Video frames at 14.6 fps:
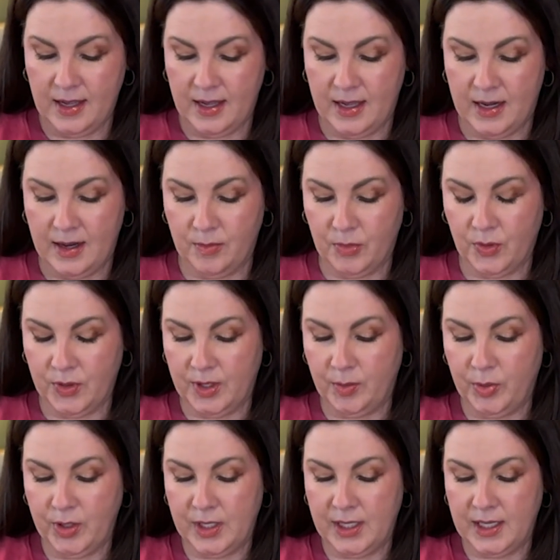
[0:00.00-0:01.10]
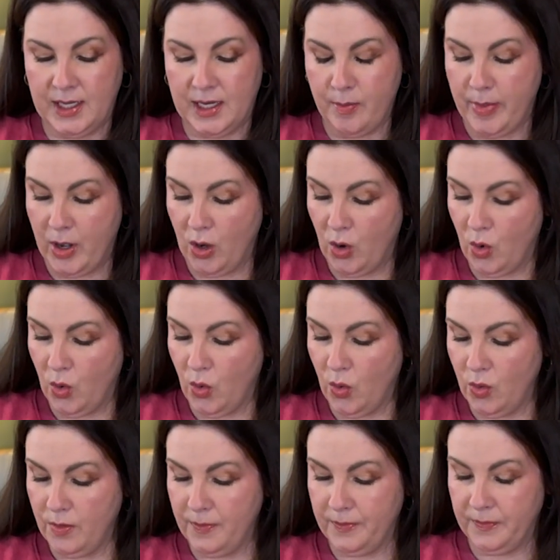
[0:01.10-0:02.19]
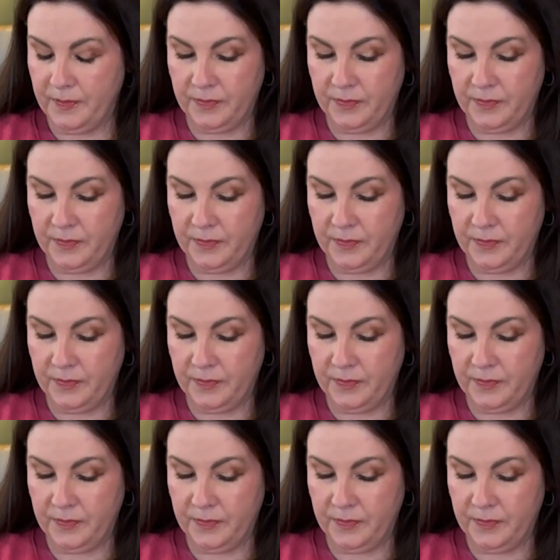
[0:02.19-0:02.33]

and I'm going to put it in a bowl.